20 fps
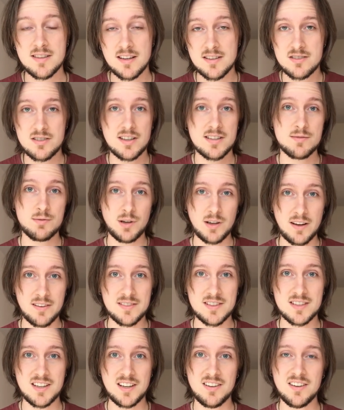That's just what you have
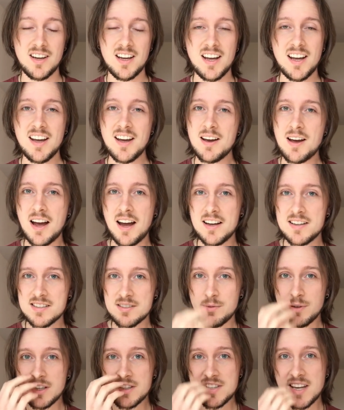to do. Uh, so
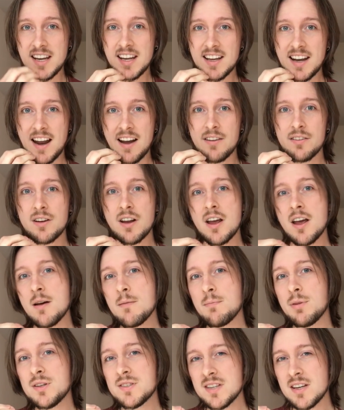when you take it out,
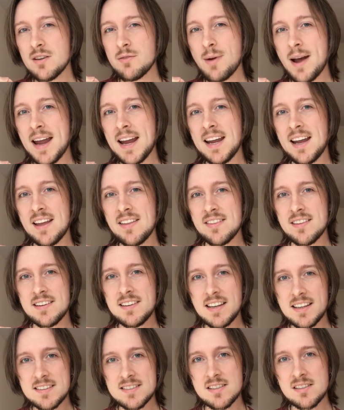put it away in the
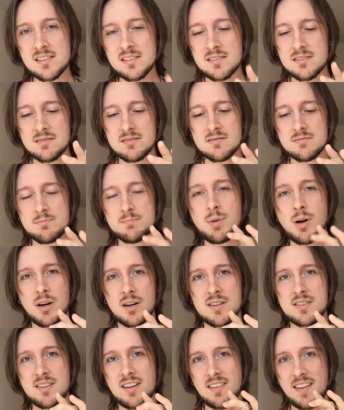little
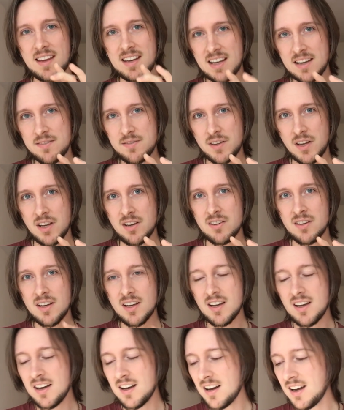box that they give you
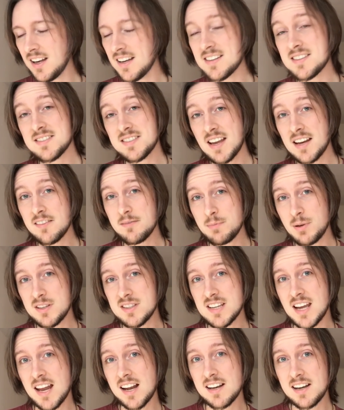instead of
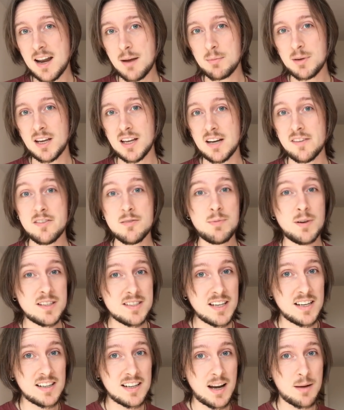putting it in a napkin. If you
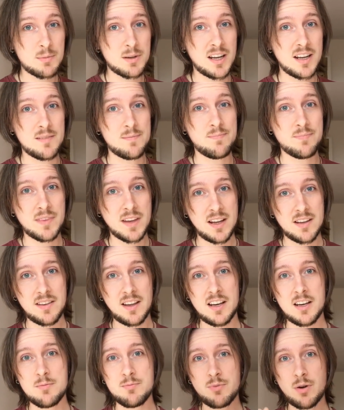put it in a napkin,
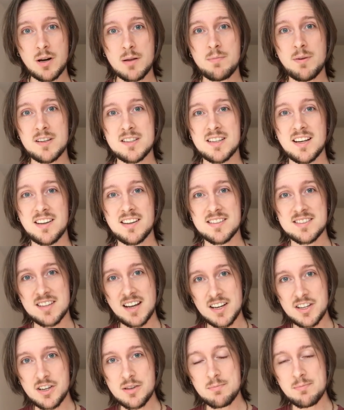then you probably put it at the
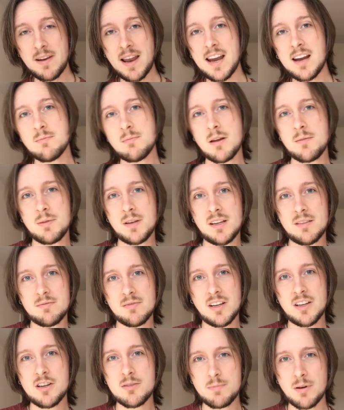side of your plate, maybe
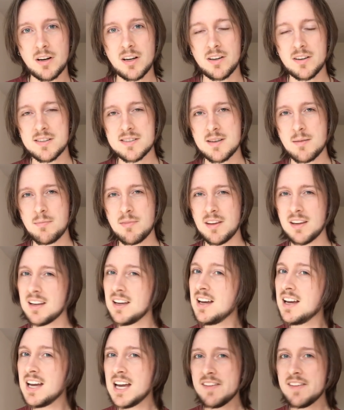in your pocket or something.